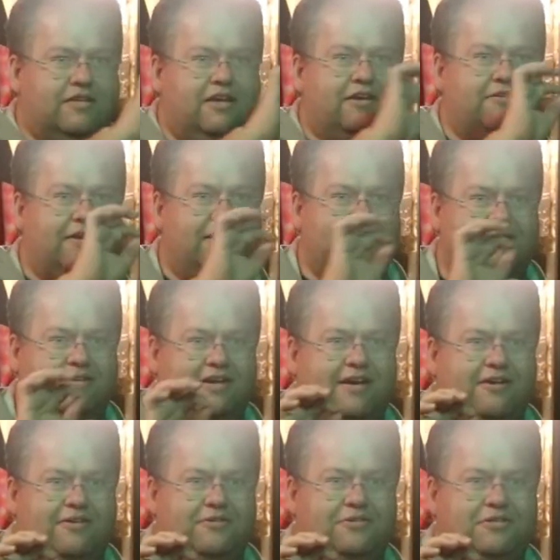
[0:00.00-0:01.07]
in Grant's
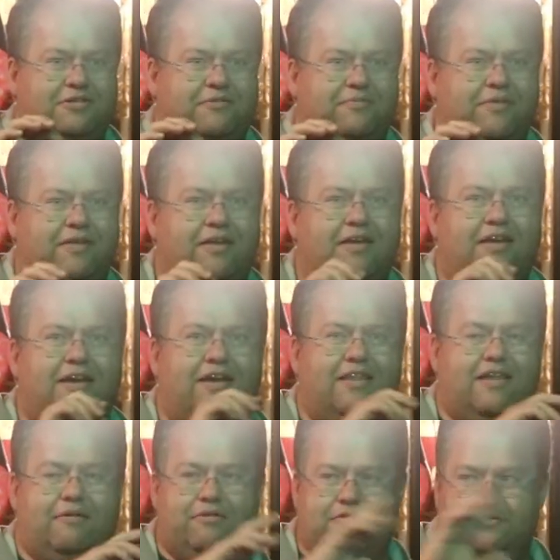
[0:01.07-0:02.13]
Lounge, and
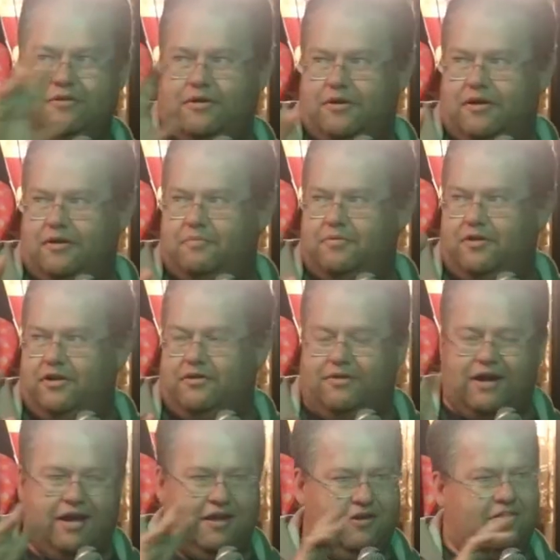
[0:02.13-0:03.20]
that was pretty
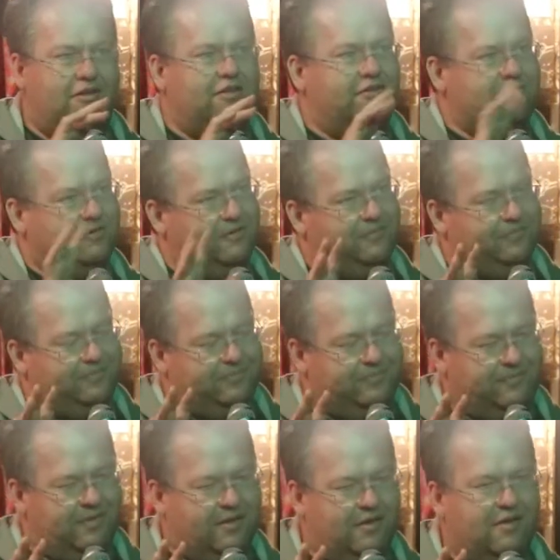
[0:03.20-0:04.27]
grand all on its own.
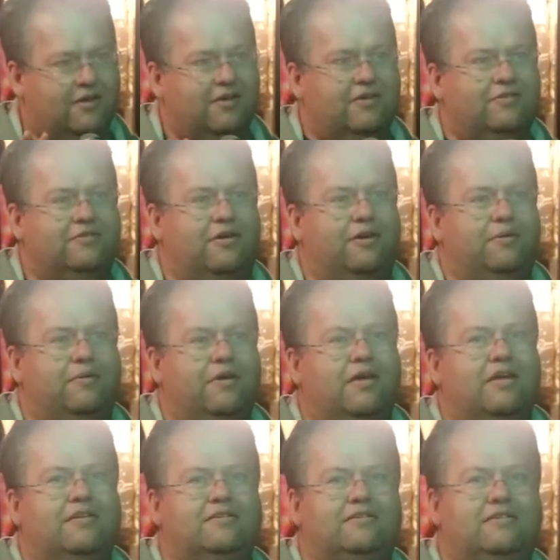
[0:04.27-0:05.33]
So
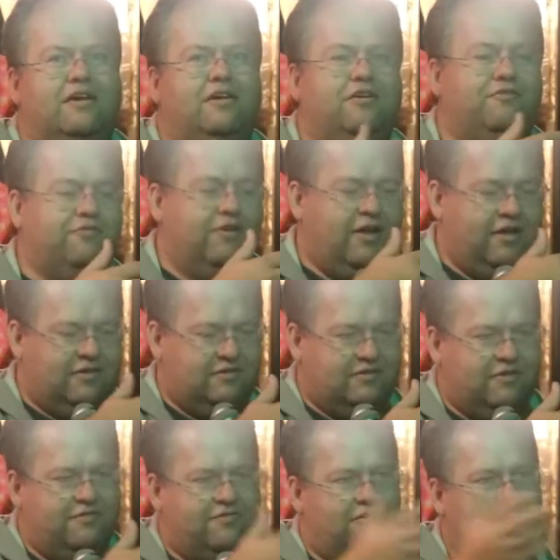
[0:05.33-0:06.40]
tell your friends
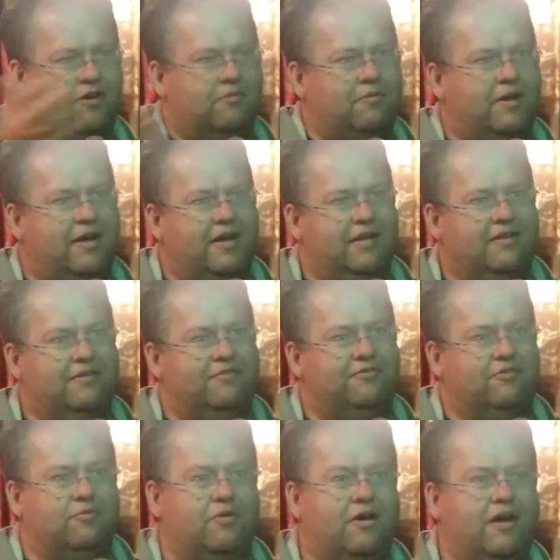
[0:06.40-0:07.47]
far and wide, for
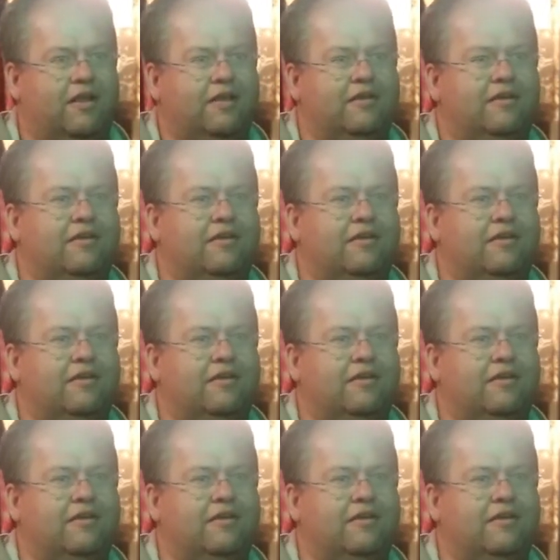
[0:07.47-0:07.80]
one,